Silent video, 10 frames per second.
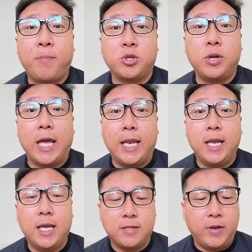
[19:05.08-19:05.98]
episode in
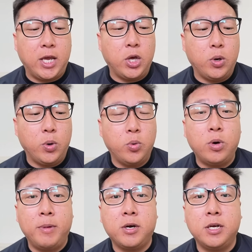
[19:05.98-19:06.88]
the next video.
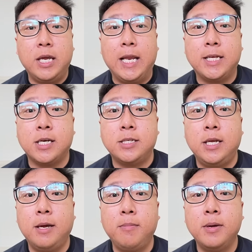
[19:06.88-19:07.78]
Who am I going to Elite Charge
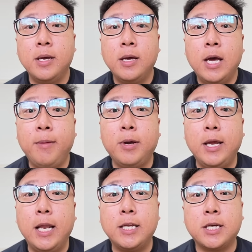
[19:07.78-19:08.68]
TM? I'm going
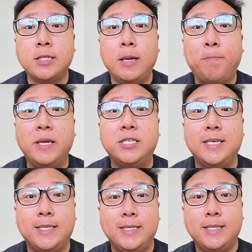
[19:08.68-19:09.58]
to Elite Charge TM
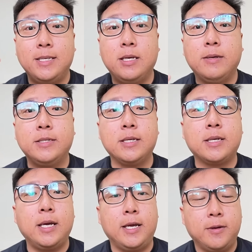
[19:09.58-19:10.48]
PGs.
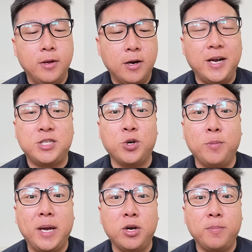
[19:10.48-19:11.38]
Just kidding. Alright, so
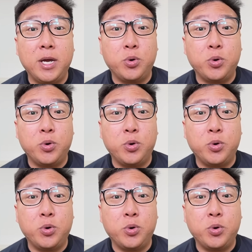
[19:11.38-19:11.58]
goodbye, goodbye,